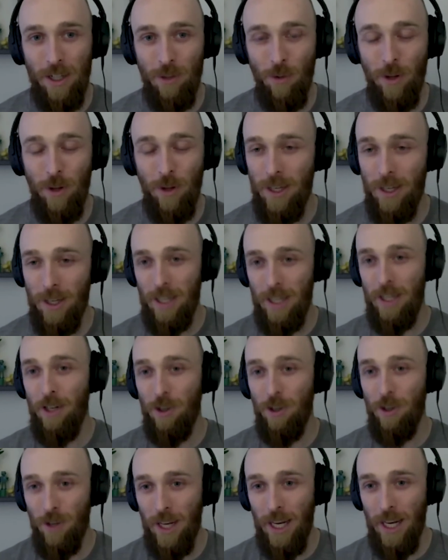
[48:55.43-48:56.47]
it's one thing to
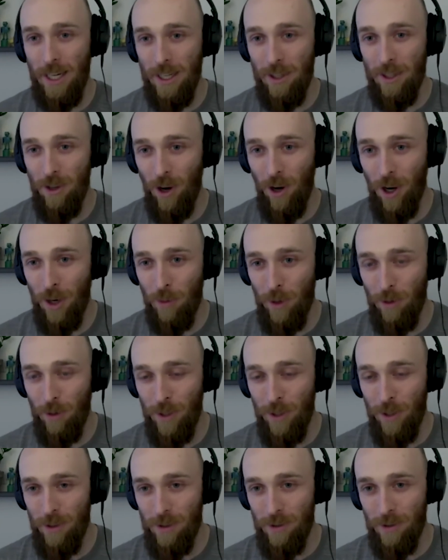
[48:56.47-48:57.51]
hear katie talk about
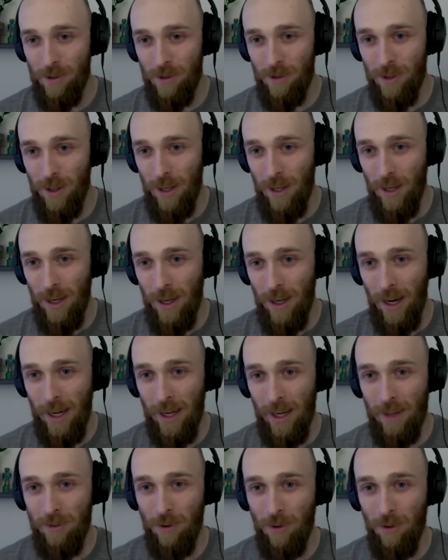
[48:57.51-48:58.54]
this
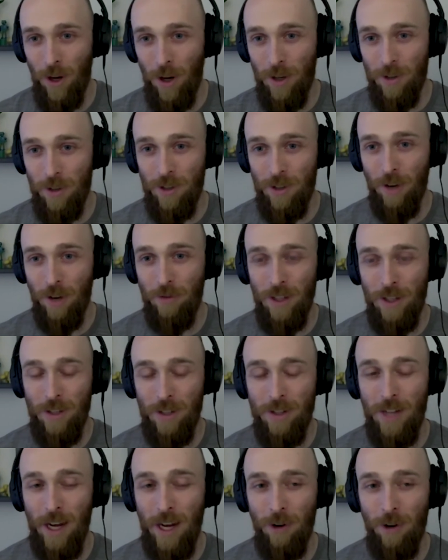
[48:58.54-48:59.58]
and it's a lot of stuff that
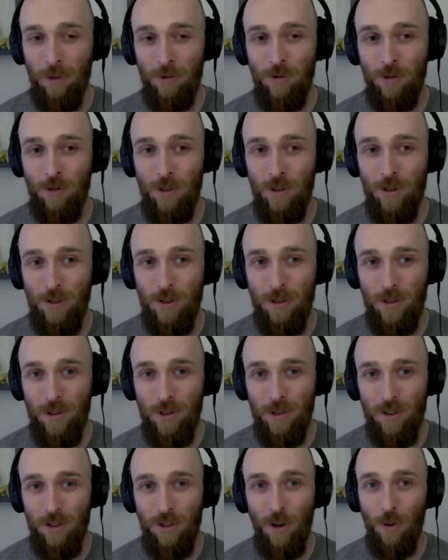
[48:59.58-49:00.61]
sounds
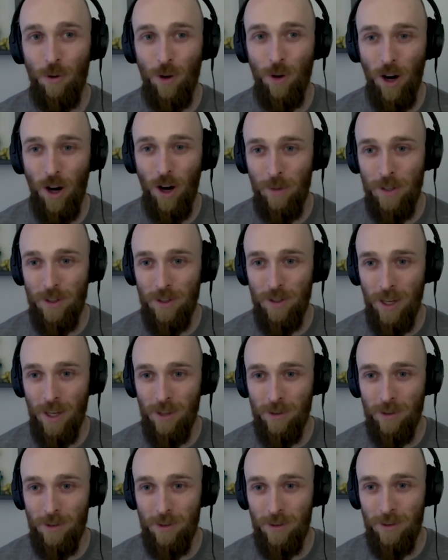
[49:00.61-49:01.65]
so common
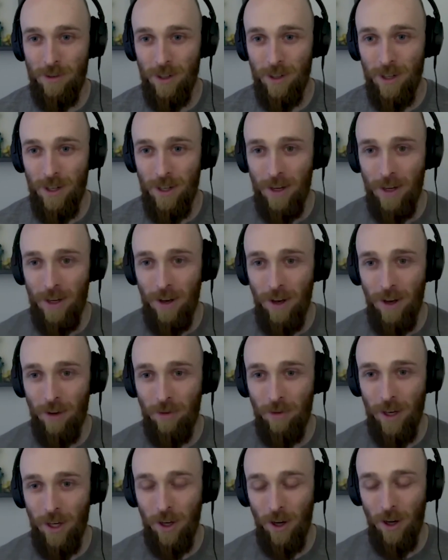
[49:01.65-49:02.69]
sense
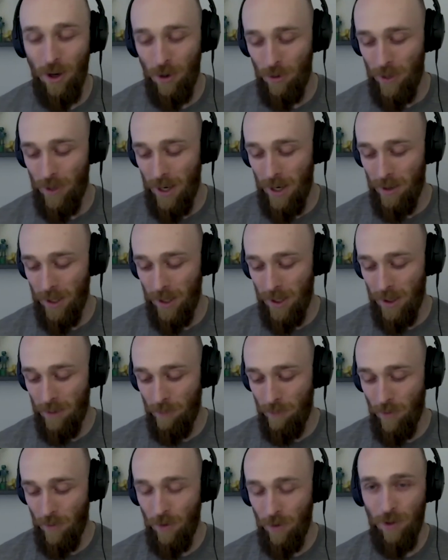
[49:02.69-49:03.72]
of like oh yeah like